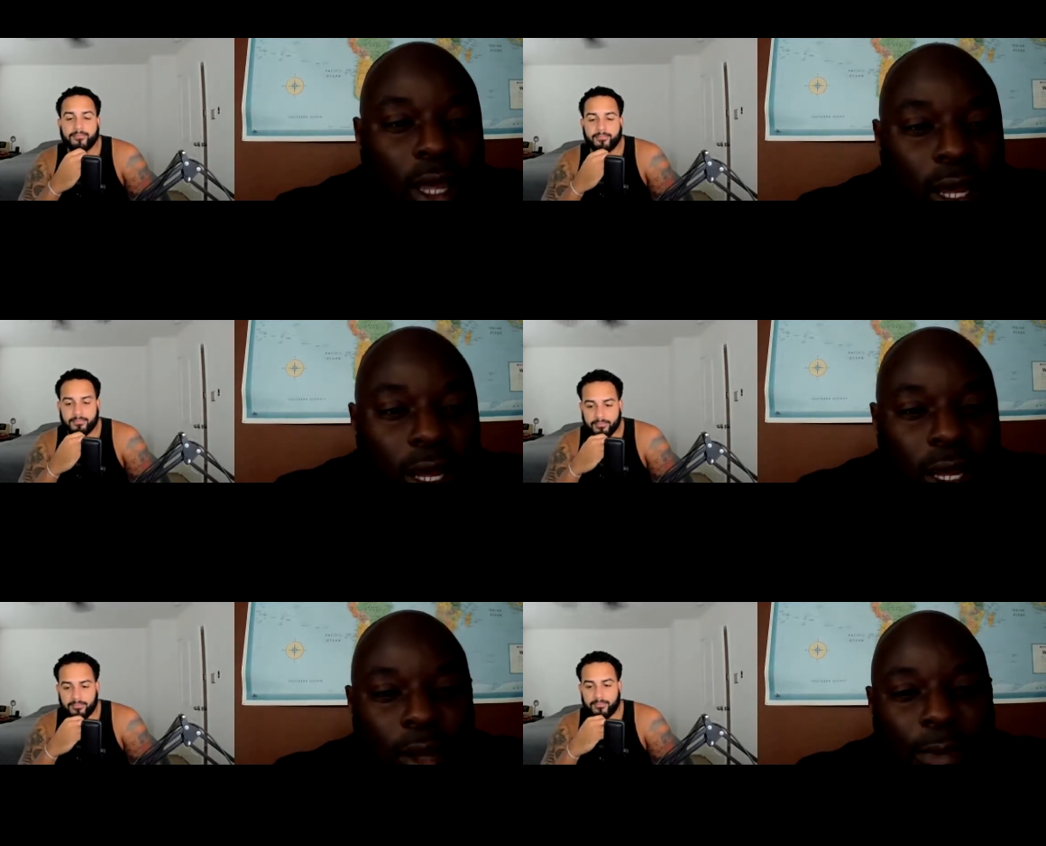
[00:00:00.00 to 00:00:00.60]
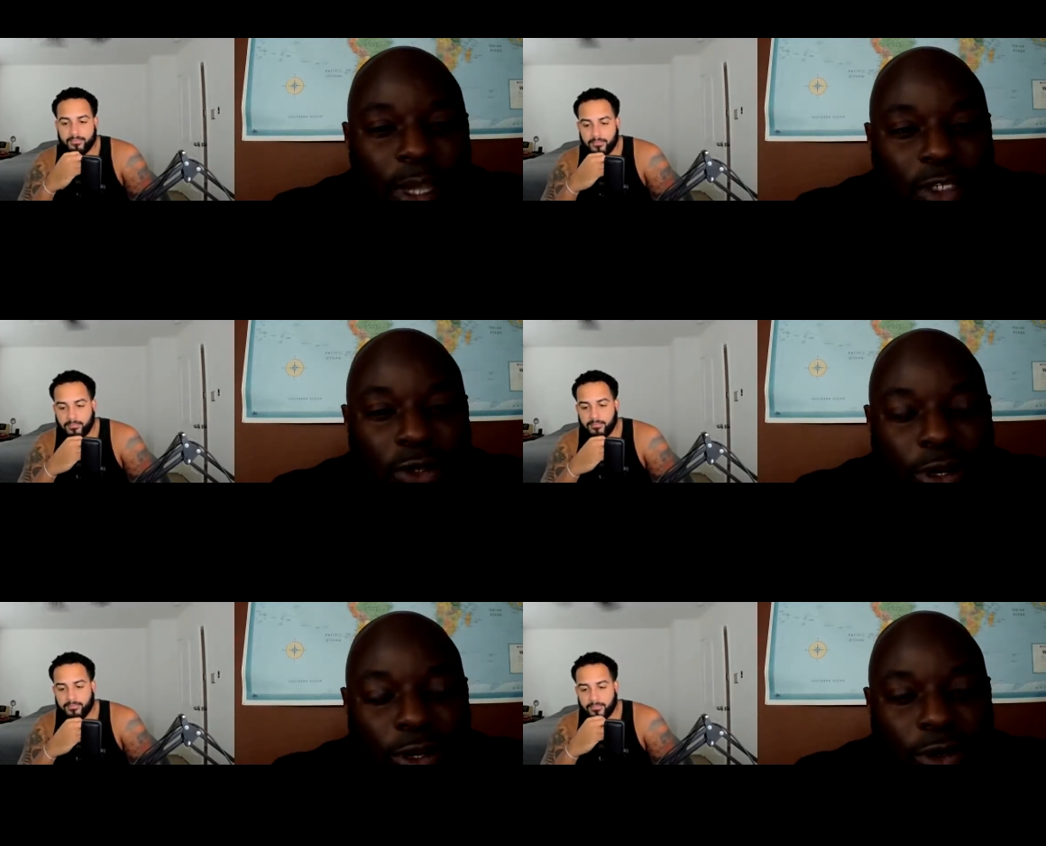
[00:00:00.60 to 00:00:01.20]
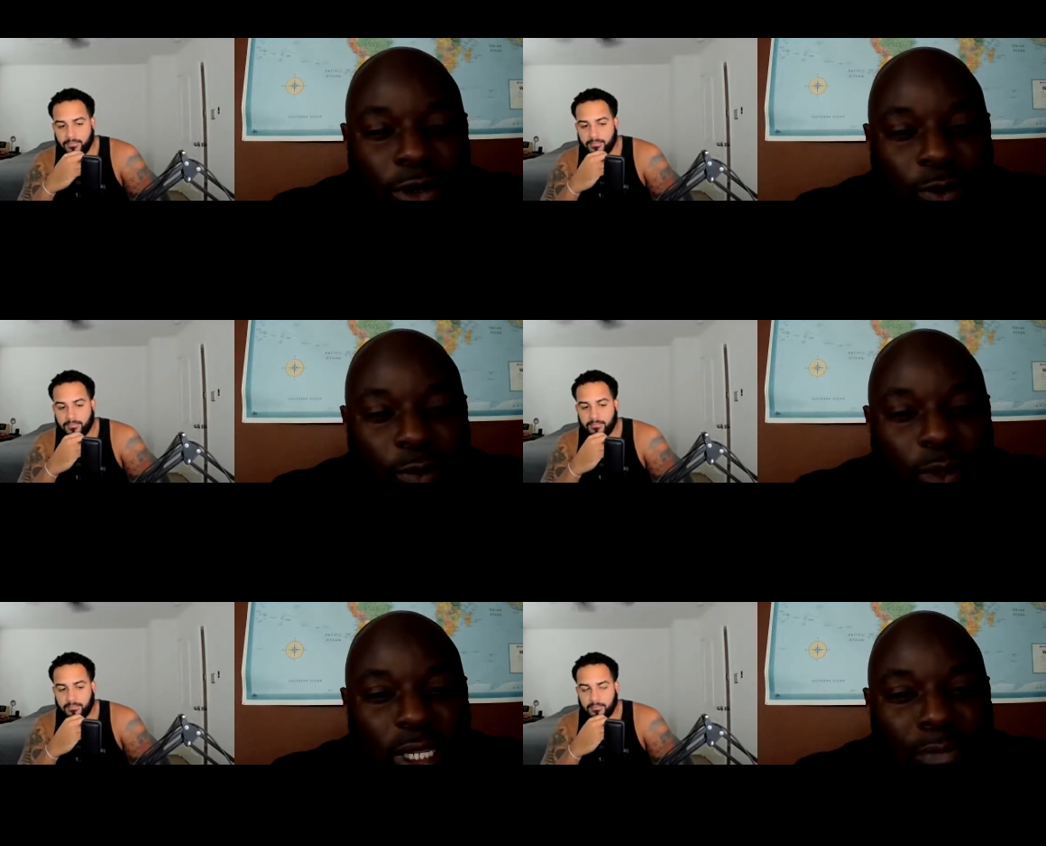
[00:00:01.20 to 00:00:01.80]
Speaker 1: Um, make sure your
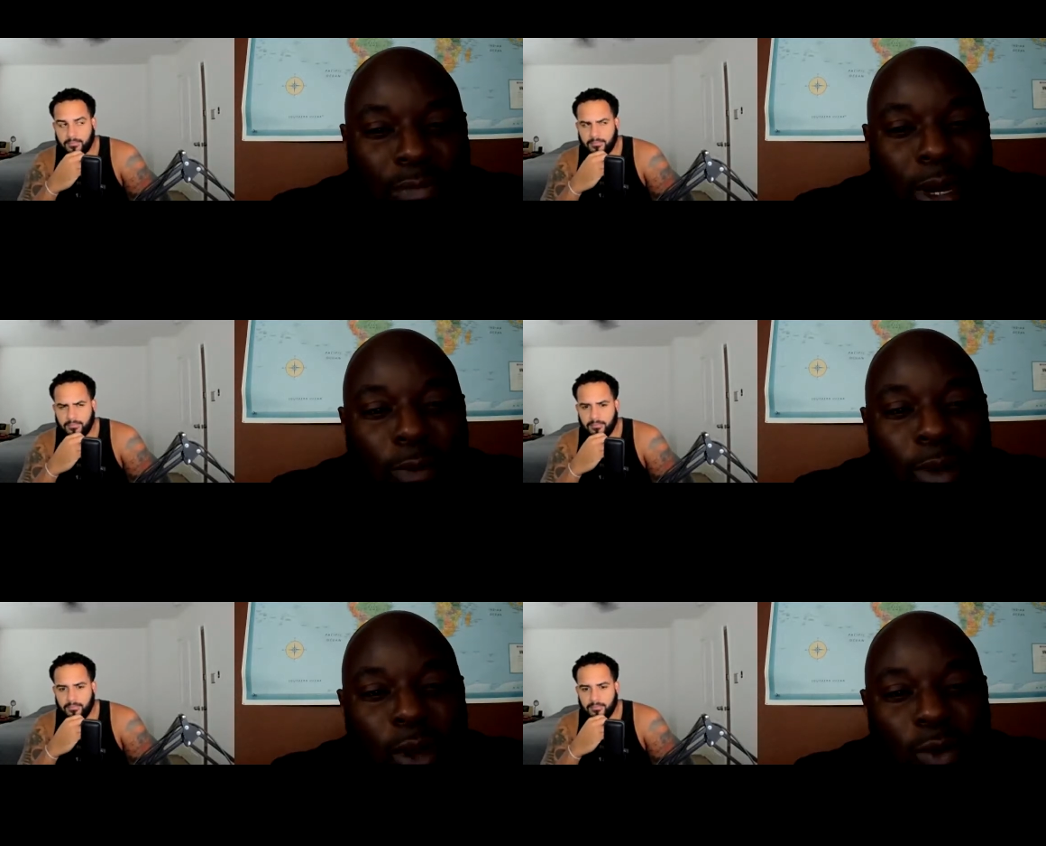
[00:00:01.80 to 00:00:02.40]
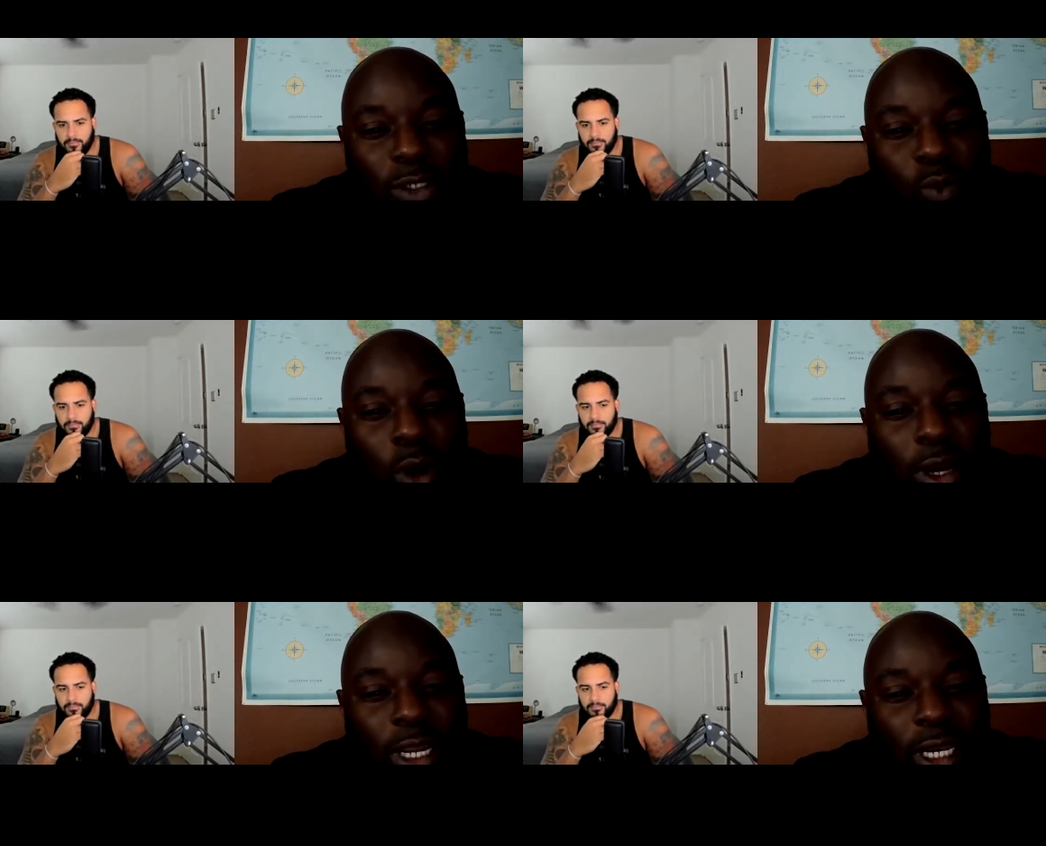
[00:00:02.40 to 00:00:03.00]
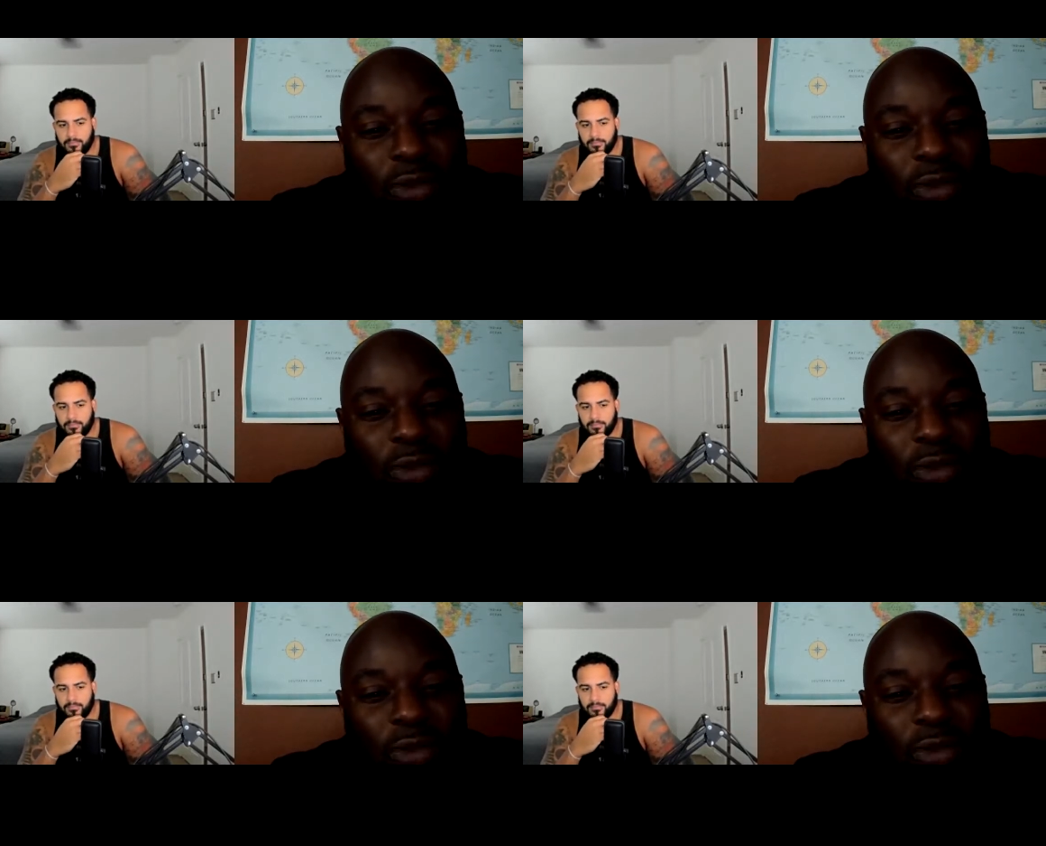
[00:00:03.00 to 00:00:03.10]
Willy Bobo is working.